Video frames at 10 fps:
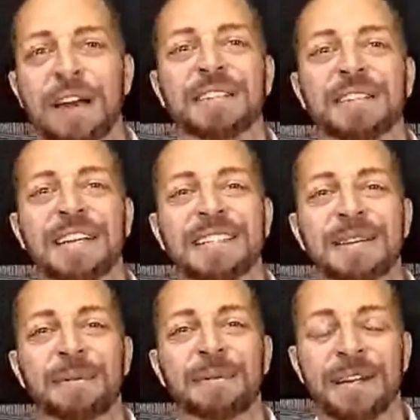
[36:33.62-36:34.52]
matters and
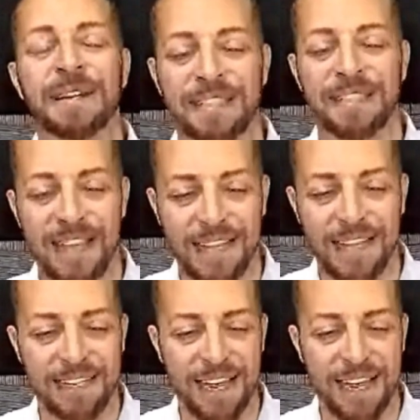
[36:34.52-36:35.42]
get deeper into
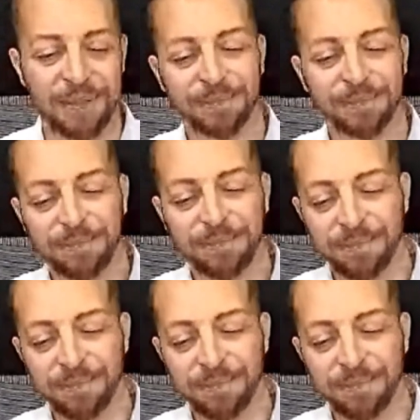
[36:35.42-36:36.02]
that today.